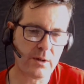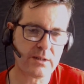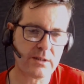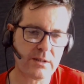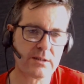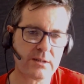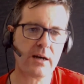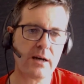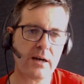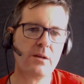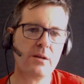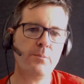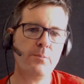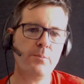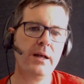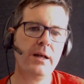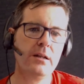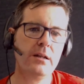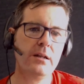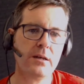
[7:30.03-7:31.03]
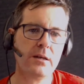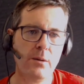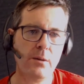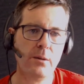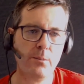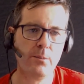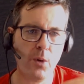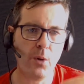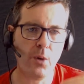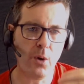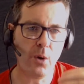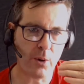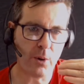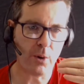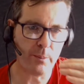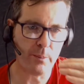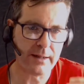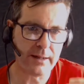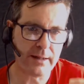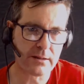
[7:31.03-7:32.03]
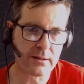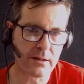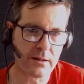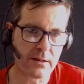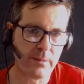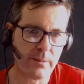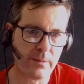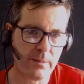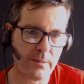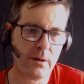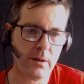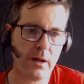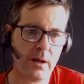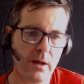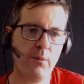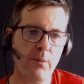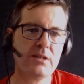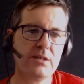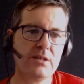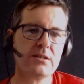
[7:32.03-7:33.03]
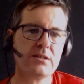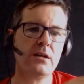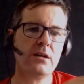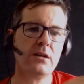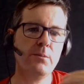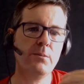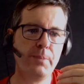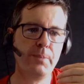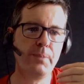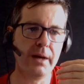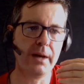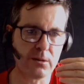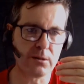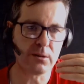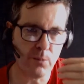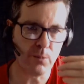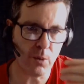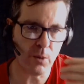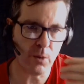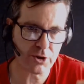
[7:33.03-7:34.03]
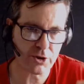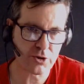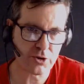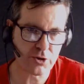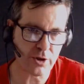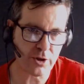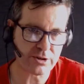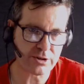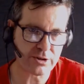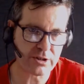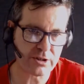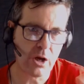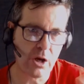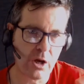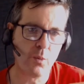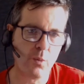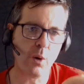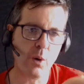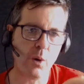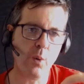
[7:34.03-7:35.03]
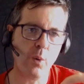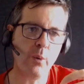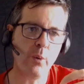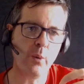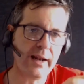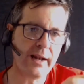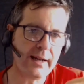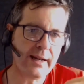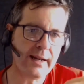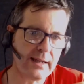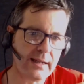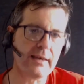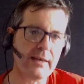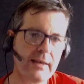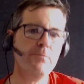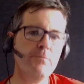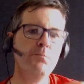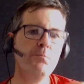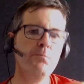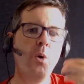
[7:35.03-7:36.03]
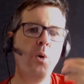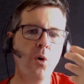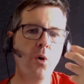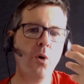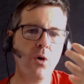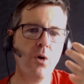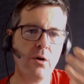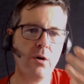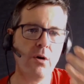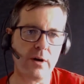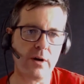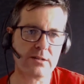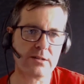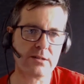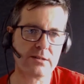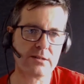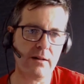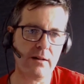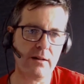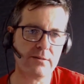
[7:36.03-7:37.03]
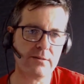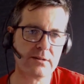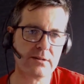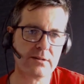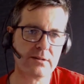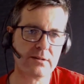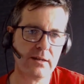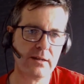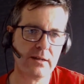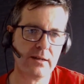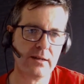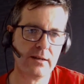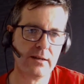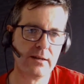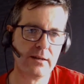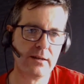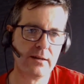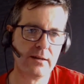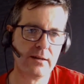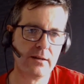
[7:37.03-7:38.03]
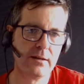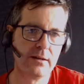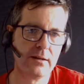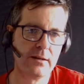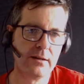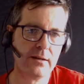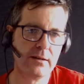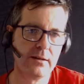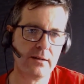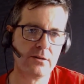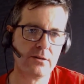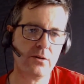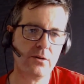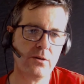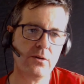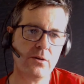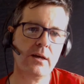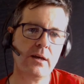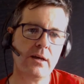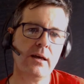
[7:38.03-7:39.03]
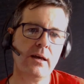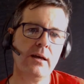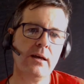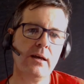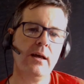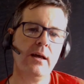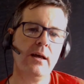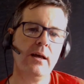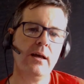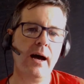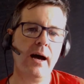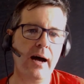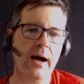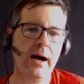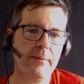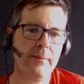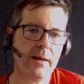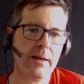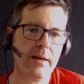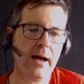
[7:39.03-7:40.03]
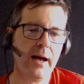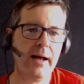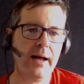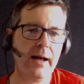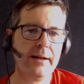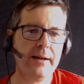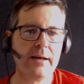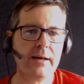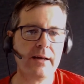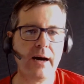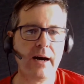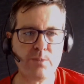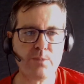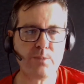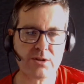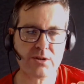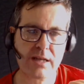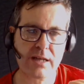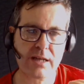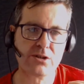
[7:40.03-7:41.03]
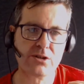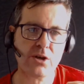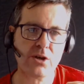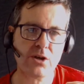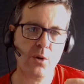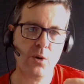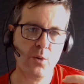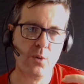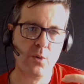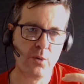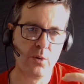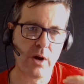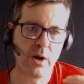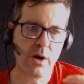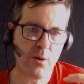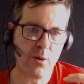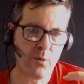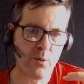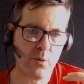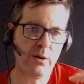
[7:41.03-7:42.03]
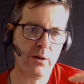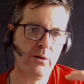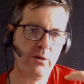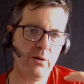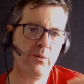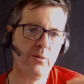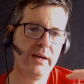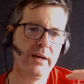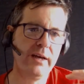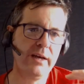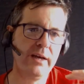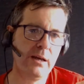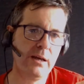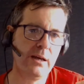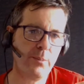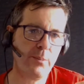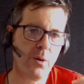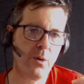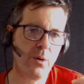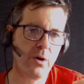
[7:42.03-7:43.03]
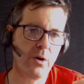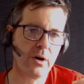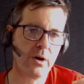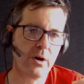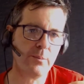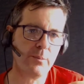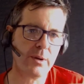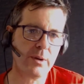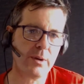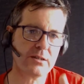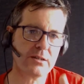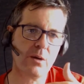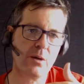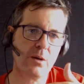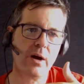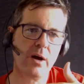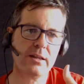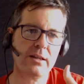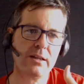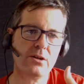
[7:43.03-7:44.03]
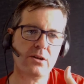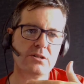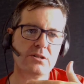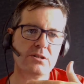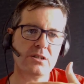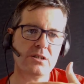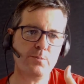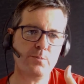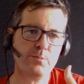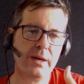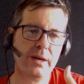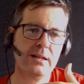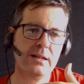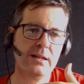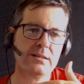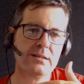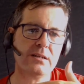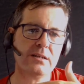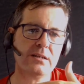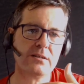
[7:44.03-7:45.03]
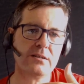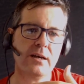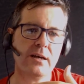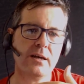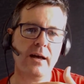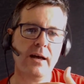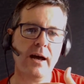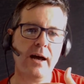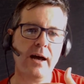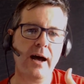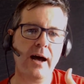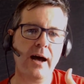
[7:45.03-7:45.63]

we start to build more momentum and we start to build more trust where we're willing to give more of ourselves. Okay, and I suppose that's really important, because what it does is builds this